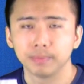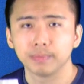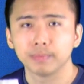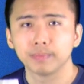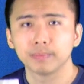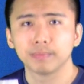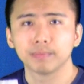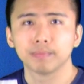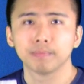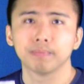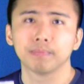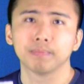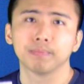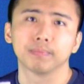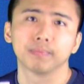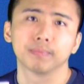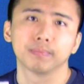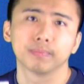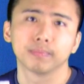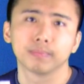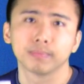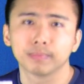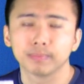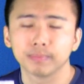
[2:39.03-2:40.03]

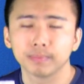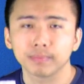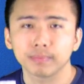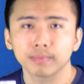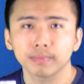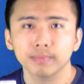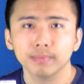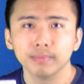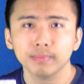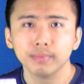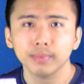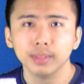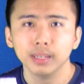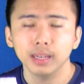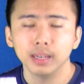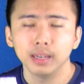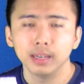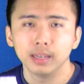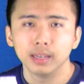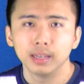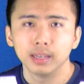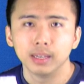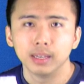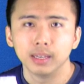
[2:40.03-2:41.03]

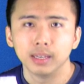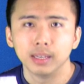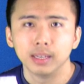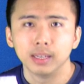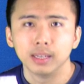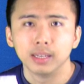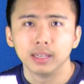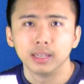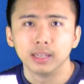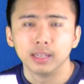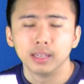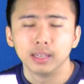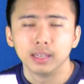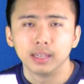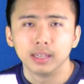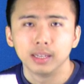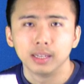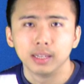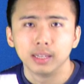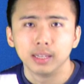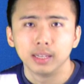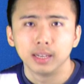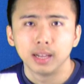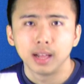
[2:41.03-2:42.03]

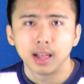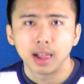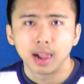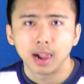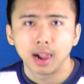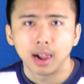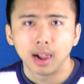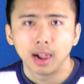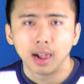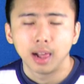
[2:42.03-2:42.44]
Nobody speaks.